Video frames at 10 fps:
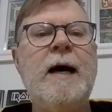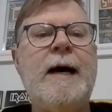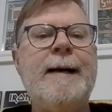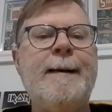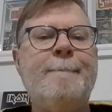
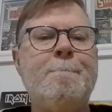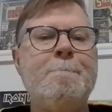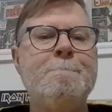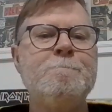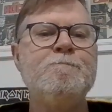
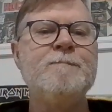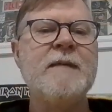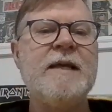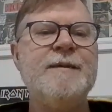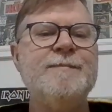
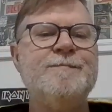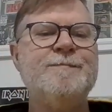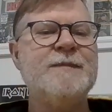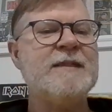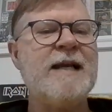
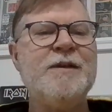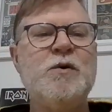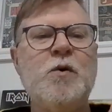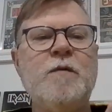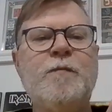It's kind of
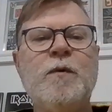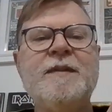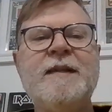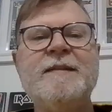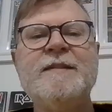cool. For
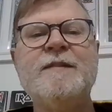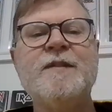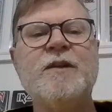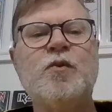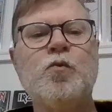one thing, this is
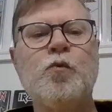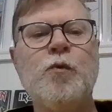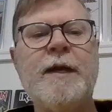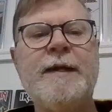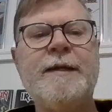a
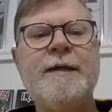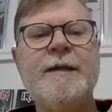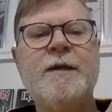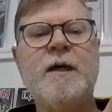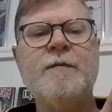great
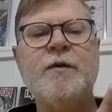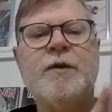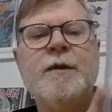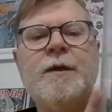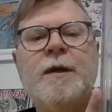
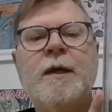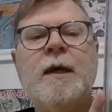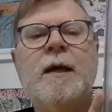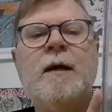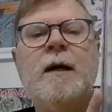cover.
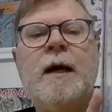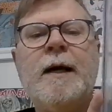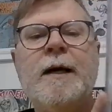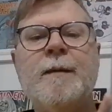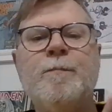
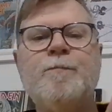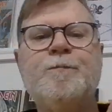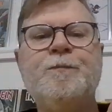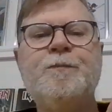And